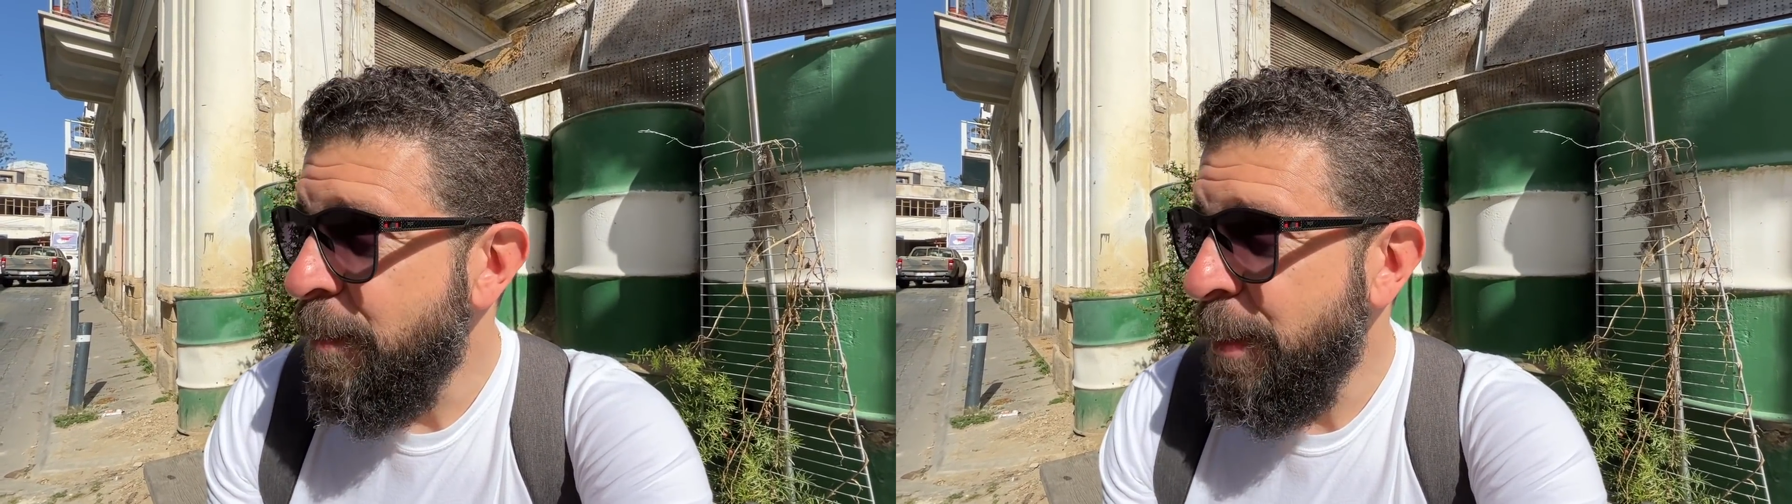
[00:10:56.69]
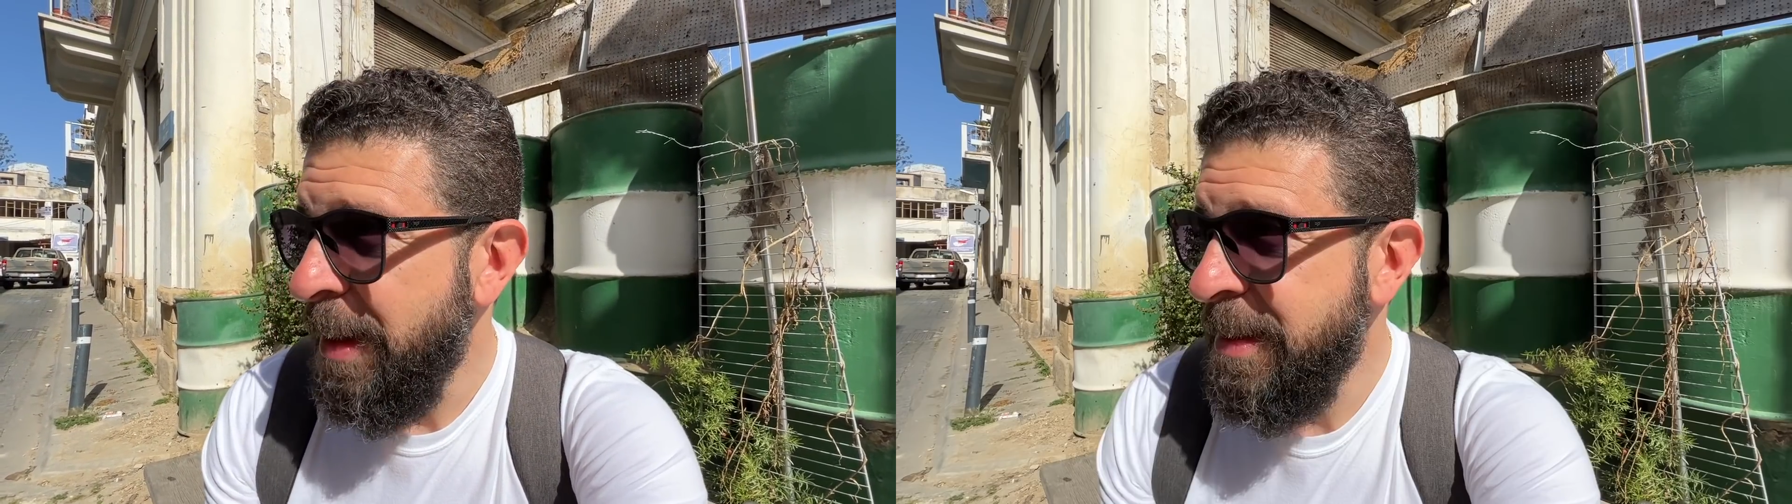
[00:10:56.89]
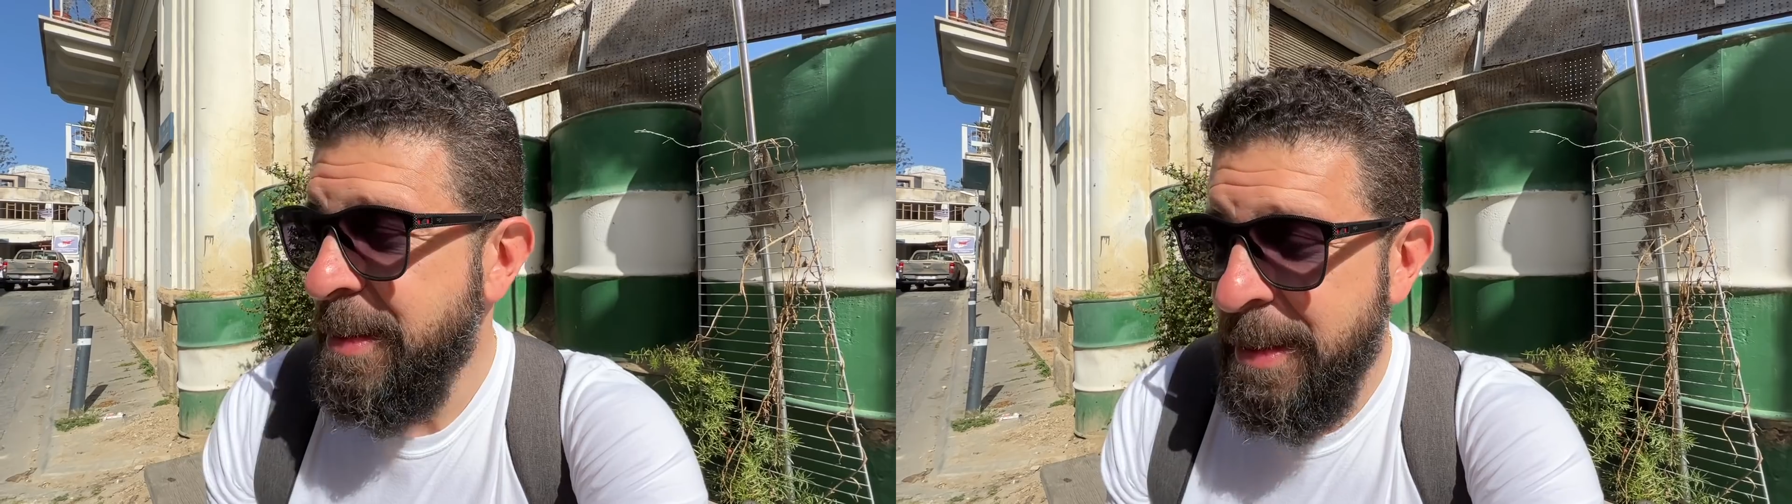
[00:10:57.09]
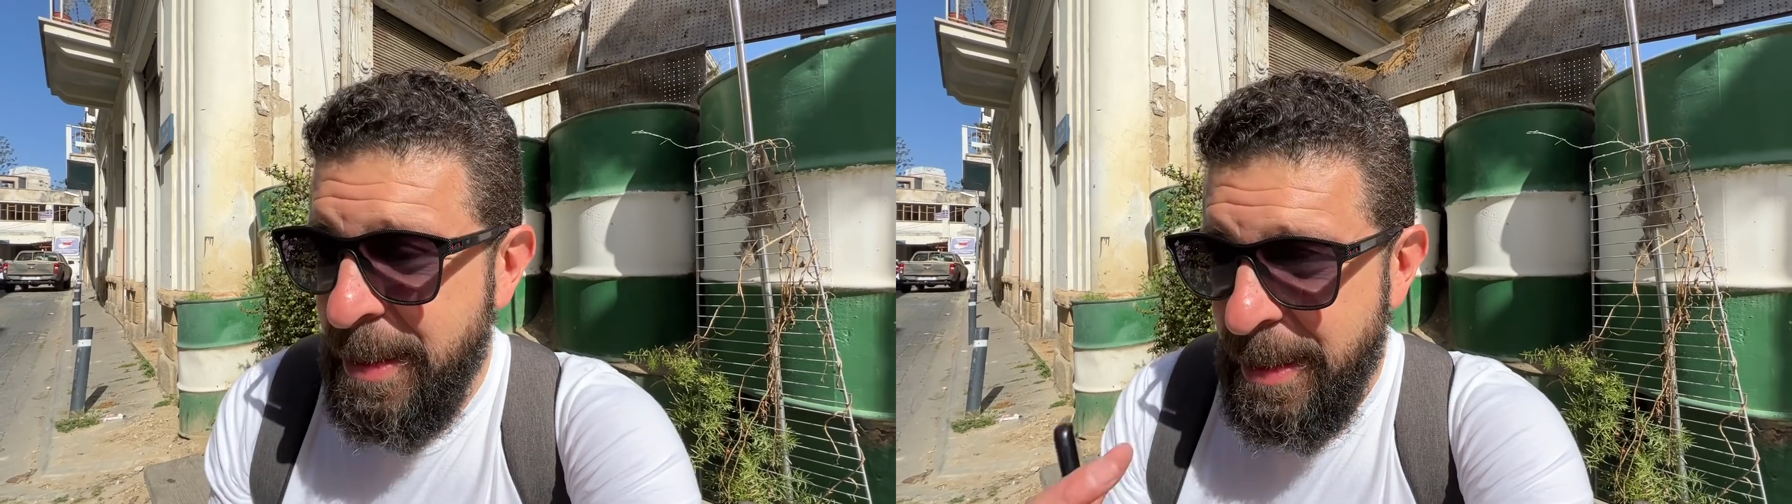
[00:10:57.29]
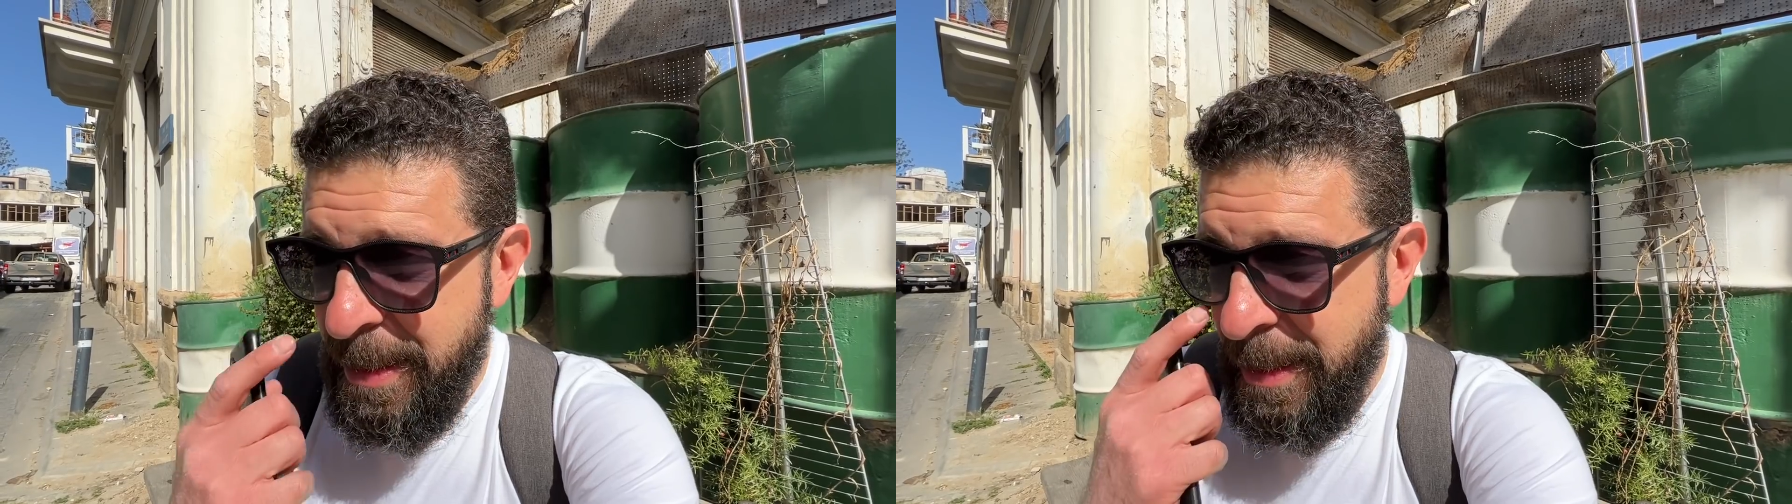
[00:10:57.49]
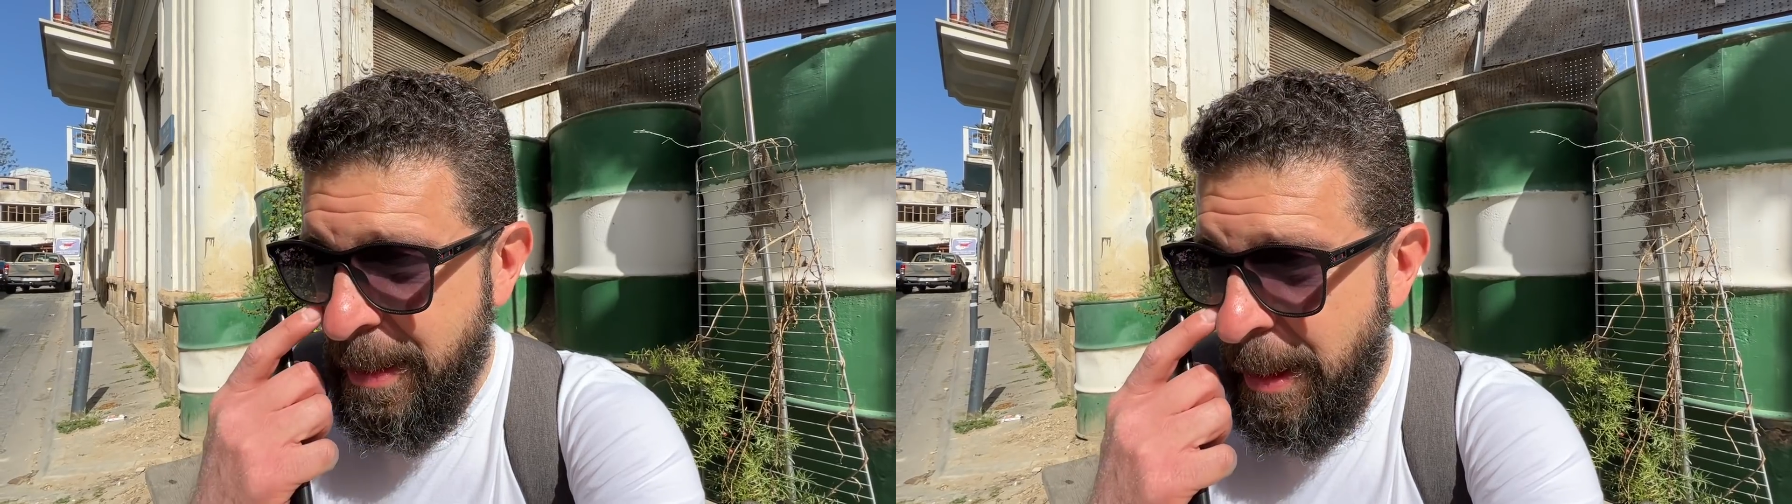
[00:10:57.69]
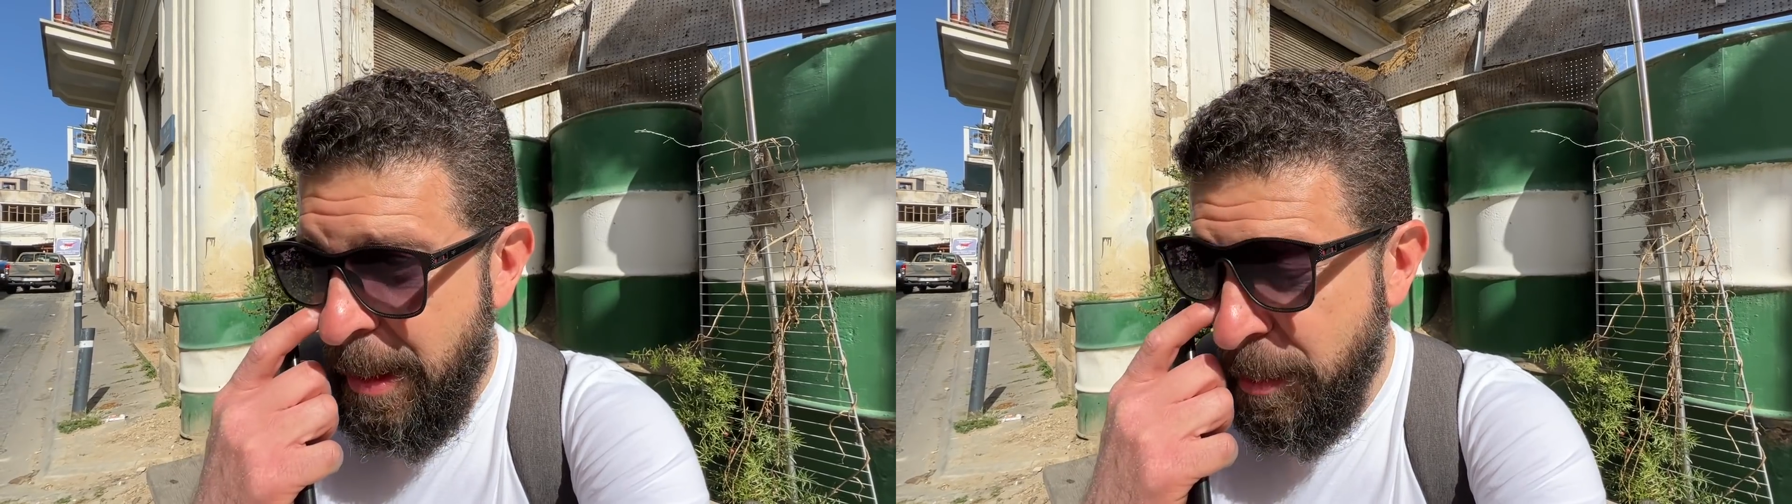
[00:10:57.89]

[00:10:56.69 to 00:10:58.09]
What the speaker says: But, and